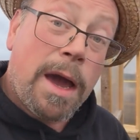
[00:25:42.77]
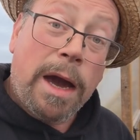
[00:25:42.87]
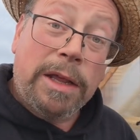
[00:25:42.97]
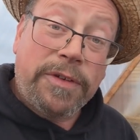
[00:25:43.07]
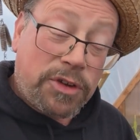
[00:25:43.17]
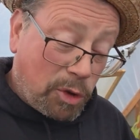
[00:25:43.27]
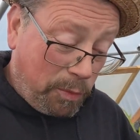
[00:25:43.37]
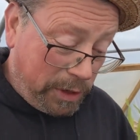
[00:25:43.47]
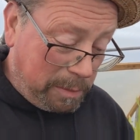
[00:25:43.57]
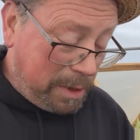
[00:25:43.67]
And if you're
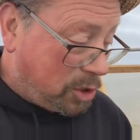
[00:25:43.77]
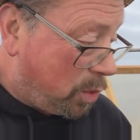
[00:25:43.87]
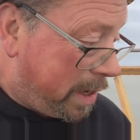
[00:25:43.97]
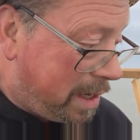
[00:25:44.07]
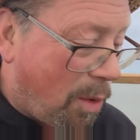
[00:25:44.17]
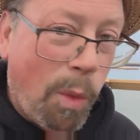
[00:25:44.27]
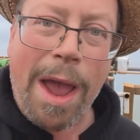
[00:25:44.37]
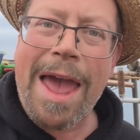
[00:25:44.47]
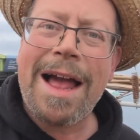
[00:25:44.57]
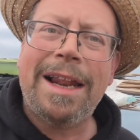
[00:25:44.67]
something in between,
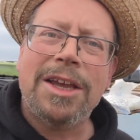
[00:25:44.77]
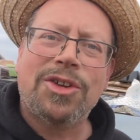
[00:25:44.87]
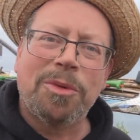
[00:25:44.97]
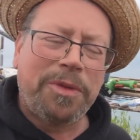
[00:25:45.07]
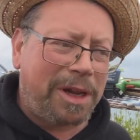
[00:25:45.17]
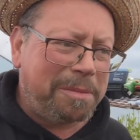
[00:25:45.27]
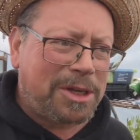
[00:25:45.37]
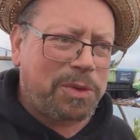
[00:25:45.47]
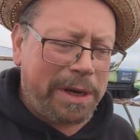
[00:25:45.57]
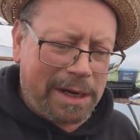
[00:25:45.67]
well, you're something in
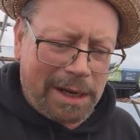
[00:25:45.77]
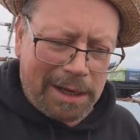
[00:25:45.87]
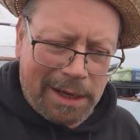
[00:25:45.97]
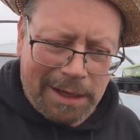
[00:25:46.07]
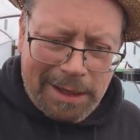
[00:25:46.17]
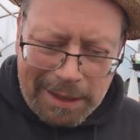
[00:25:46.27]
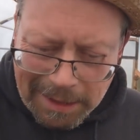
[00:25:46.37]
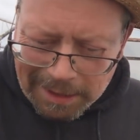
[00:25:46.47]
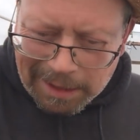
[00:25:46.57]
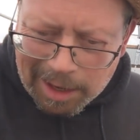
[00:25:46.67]
between, aren't you?
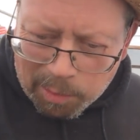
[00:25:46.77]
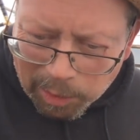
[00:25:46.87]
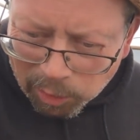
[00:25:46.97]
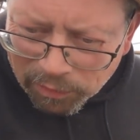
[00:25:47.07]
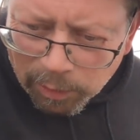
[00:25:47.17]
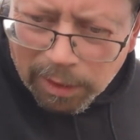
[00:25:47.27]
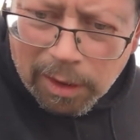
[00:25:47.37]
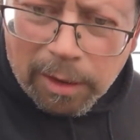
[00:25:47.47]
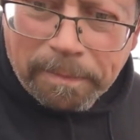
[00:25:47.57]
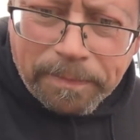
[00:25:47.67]
And we love you
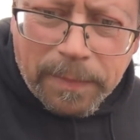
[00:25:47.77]
all.